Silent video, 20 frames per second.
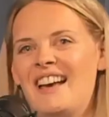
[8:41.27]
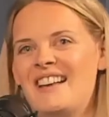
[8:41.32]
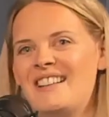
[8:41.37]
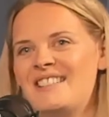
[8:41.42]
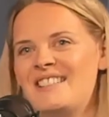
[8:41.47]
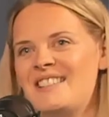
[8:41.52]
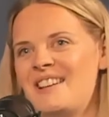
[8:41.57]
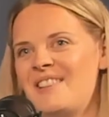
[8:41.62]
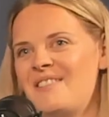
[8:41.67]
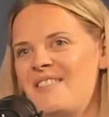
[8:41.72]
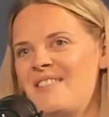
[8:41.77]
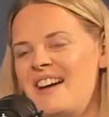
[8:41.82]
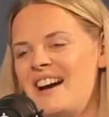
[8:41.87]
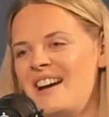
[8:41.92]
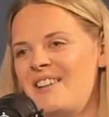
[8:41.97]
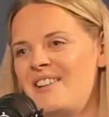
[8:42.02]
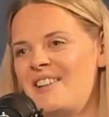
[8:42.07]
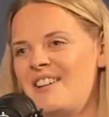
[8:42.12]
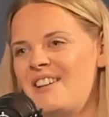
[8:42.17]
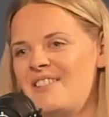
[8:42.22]
So
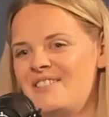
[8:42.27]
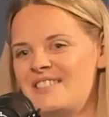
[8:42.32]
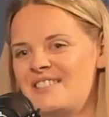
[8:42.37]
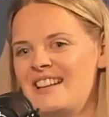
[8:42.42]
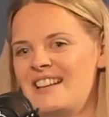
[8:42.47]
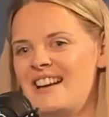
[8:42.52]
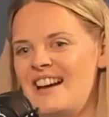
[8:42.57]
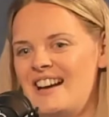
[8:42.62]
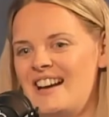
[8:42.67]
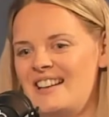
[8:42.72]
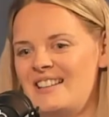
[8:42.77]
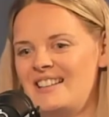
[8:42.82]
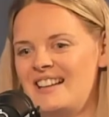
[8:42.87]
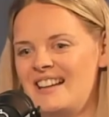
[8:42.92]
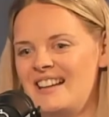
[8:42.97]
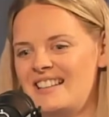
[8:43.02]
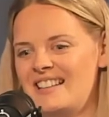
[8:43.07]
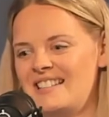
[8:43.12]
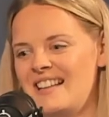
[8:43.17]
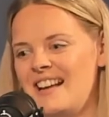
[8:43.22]
I was,
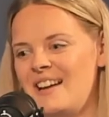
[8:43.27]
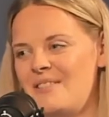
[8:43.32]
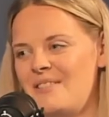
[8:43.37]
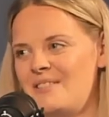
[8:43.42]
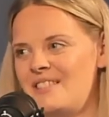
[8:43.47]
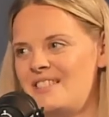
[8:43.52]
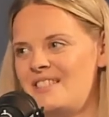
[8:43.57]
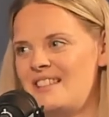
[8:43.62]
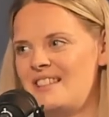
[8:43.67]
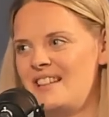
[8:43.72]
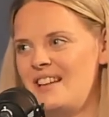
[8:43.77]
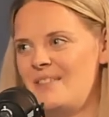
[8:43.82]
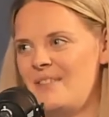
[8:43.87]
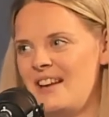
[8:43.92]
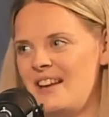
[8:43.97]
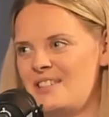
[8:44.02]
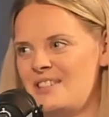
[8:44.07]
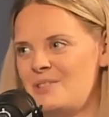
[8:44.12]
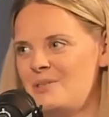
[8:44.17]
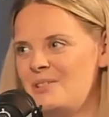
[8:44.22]
like I said, I was the
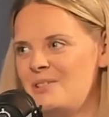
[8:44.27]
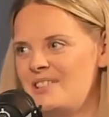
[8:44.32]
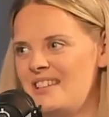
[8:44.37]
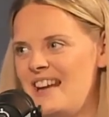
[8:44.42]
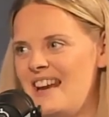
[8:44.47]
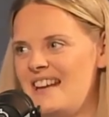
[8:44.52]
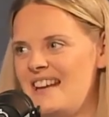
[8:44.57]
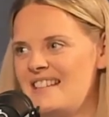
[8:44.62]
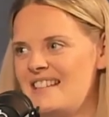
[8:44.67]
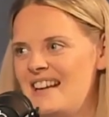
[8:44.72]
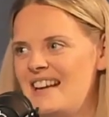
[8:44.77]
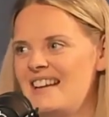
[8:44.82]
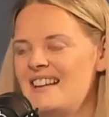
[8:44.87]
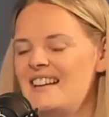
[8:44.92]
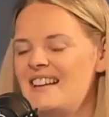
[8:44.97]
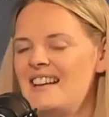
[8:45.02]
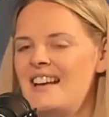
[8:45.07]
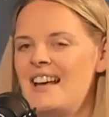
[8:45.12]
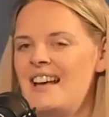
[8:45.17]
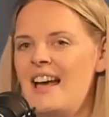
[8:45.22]
events coordinator
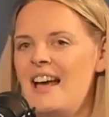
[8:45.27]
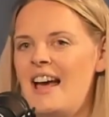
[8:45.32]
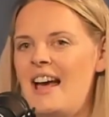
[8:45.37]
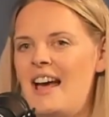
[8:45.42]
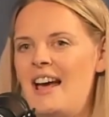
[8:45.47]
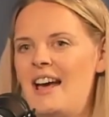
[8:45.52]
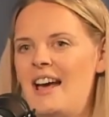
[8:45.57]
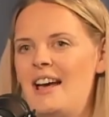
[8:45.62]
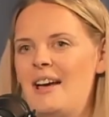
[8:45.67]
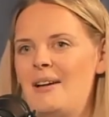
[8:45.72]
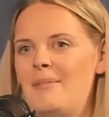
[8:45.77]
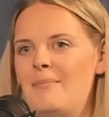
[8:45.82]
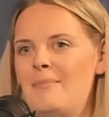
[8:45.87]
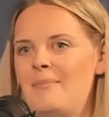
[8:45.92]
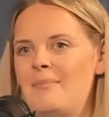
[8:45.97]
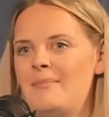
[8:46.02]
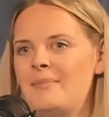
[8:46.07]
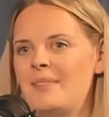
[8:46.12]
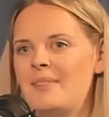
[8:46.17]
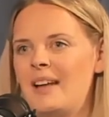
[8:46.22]

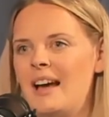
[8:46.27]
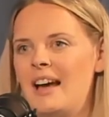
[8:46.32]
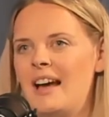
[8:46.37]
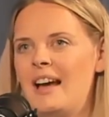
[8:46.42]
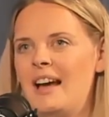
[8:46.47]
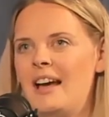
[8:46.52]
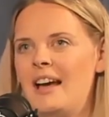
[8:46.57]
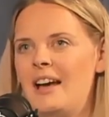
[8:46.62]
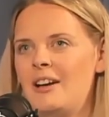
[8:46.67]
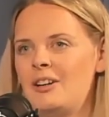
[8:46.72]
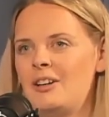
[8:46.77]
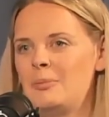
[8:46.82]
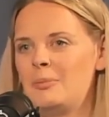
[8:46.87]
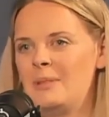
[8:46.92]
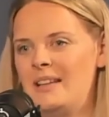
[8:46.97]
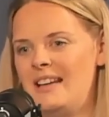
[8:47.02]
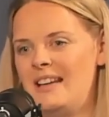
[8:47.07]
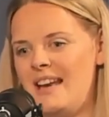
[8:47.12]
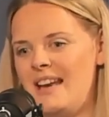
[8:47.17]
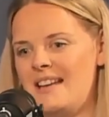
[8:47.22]
a
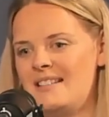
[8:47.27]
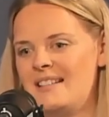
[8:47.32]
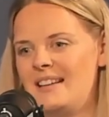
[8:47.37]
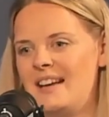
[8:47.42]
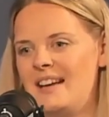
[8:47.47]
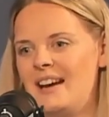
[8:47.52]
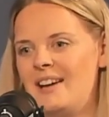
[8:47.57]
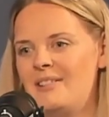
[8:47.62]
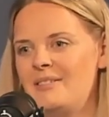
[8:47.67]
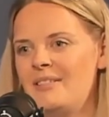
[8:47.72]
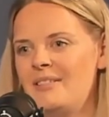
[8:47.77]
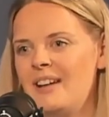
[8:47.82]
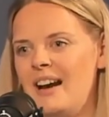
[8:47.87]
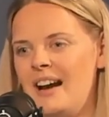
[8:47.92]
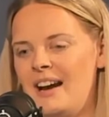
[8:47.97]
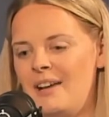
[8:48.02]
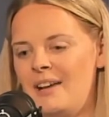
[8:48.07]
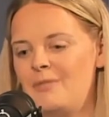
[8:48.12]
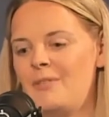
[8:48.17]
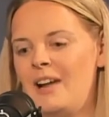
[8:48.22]
couple of years ago
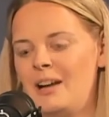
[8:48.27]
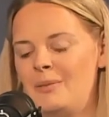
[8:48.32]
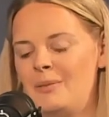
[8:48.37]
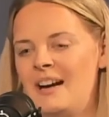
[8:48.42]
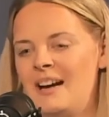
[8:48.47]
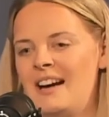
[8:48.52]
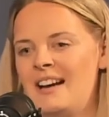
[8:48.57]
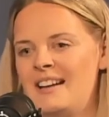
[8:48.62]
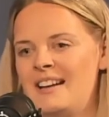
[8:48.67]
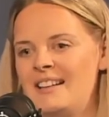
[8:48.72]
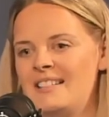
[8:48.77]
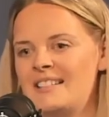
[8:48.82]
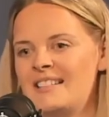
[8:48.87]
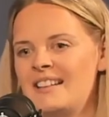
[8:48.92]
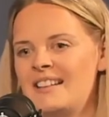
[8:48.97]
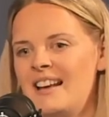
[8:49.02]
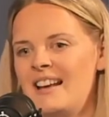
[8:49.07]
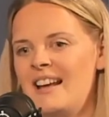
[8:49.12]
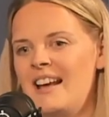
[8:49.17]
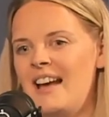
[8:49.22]
at Rallowise,
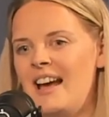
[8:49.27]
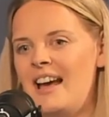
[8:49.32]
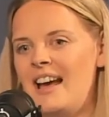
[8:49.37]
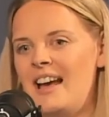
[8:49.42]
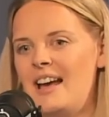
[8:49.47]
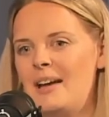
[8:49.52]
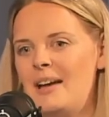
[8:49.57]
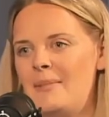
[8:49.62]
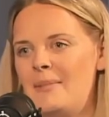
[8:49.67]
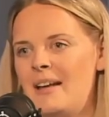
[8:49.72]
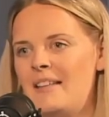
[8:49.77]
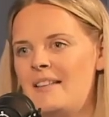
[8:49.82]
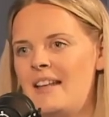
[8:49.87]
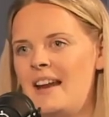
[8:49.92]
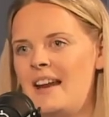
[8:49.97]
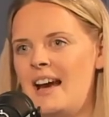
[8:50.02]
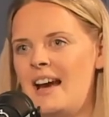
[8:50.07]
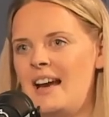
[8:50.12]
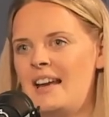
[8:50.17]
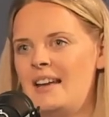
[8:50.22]
and
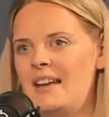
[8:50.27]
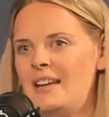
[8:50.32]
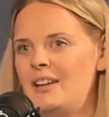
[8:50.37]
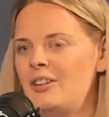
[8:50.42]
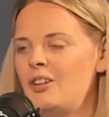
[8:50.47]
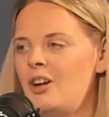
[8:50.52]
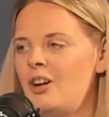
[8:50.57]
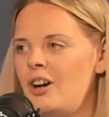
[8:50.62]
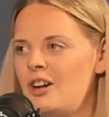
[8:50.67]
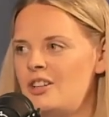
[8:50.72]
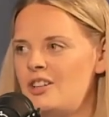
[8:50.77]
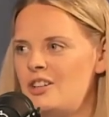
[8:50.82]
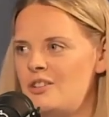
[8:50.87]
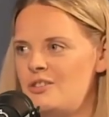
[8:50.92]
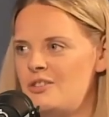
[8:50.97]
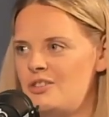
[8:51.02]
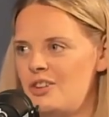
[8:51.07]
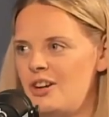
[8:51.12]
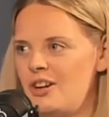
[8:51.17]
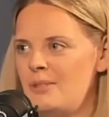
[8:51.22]
then I got a
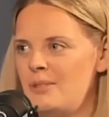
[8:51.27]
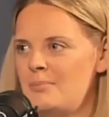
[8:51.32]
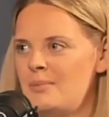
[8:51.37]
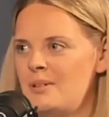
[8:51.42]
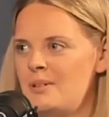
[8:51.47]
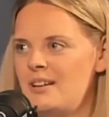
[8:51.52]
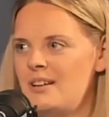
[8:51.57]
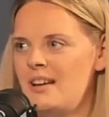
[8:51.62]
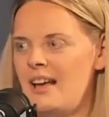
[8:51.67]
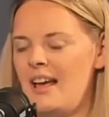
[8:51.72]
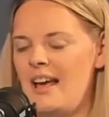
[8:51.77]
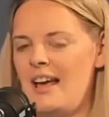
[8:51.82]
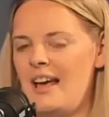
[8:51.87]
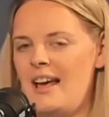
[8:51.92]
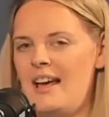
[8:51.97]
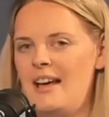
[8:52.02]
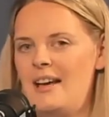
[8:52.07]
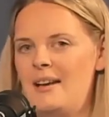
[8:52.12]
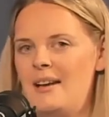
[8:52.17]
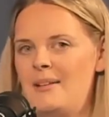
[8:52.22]
new job
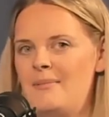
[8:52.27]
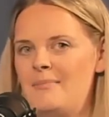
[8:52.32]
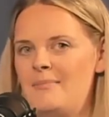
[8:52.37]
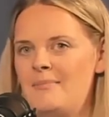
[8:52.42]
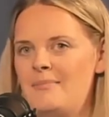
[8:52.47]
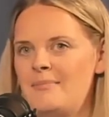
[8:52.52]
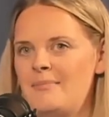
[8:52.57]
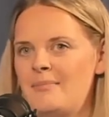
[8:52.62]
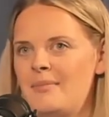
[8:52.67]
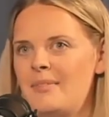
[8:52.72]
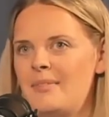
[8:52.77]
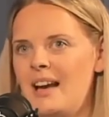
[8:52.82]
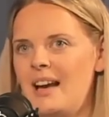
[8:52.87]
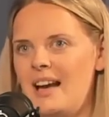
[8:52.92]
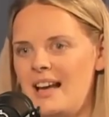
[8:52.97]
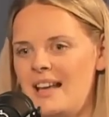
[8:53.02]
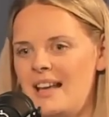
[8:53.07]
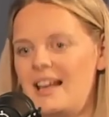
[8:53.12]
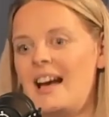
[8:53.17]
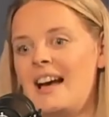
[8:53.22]

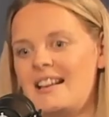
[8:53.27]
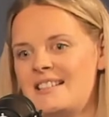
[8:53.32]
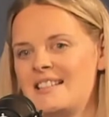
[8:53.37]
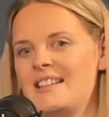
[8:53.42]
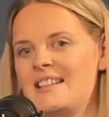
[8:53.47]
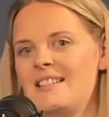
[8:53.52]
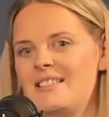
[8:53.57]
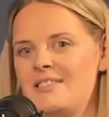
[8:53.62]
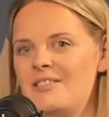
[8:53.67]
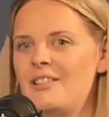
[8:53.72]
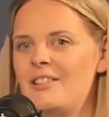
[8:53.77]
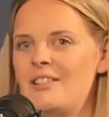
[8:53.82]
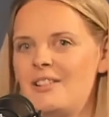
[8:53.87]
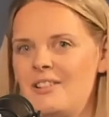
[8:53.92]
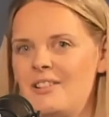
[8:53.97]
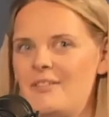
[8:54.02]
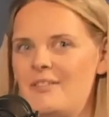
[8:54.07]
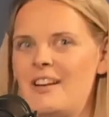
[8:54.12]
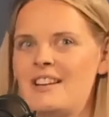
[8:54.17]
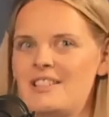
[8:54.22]
as
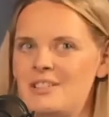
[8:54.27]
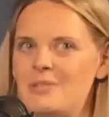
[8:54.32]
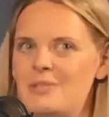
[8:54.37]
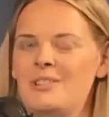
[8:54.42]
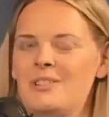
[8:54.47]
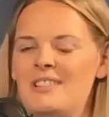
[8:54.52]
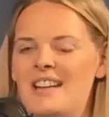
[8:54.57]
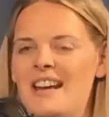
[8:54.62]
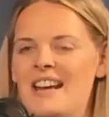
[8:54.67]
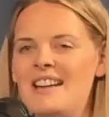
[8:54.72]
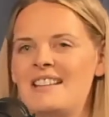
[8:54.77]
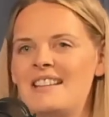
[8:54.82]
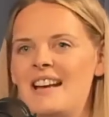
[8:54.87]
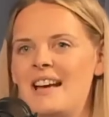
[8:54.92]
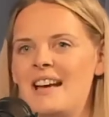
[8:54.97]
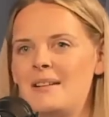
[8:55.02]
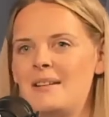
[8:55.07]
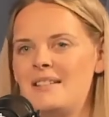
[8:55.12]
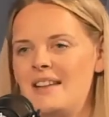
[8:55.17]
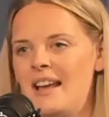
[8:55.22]
another events
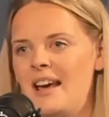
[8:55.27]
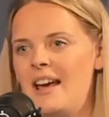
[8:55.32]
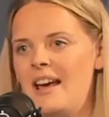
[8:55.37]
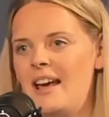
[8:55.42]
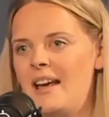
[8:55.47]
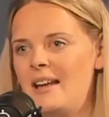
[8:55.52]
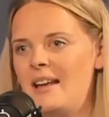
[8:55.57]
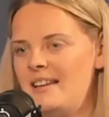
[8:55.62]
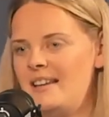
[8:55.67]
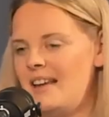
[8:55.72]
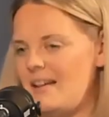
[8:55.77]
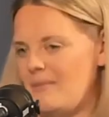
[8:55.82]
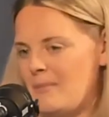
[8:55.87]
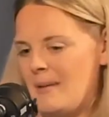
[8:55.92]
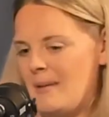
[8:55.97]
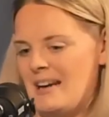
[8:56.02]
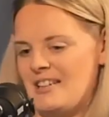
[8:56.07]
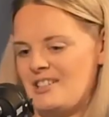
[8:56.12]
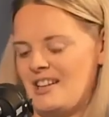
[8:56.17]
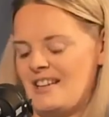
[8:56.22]
coordinator nearer
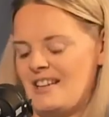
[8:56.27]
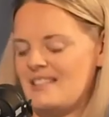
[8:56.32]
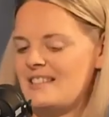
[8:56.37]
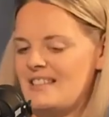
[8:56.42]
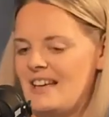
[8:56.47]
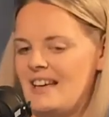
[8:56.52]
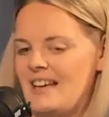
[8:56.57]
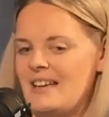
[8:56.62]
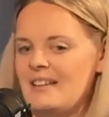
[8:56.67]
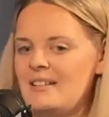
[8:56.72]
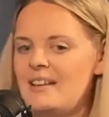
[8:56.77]
Manchester.